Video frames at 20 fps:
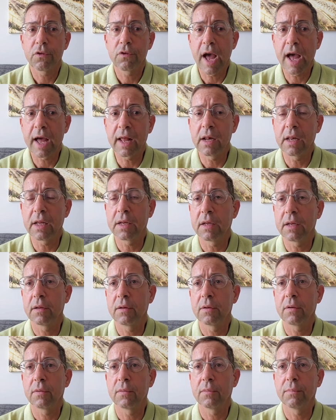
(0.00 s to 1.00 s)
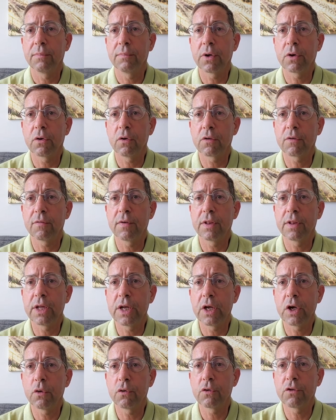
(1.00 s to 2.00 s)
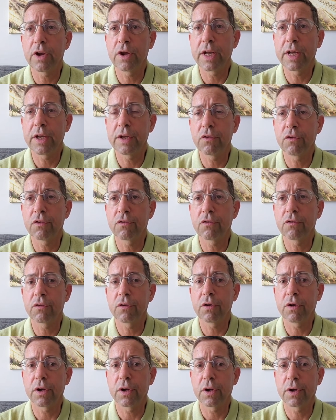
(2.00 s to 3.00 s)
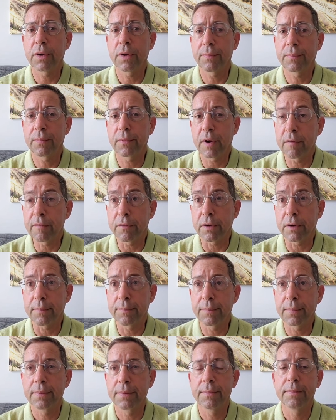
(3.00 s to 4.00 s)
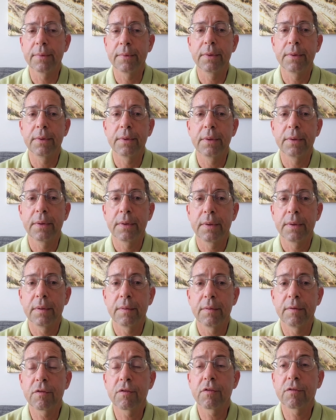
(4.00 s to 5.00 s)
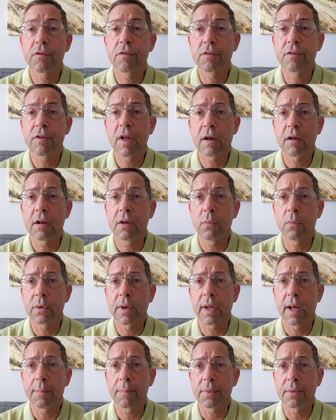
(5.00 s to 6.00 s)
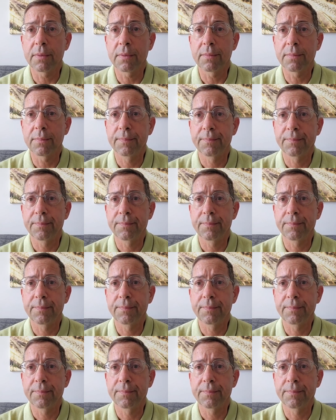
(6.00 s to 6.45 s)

Sadly, because of the DOJ's cover-up, this is exactly what happened.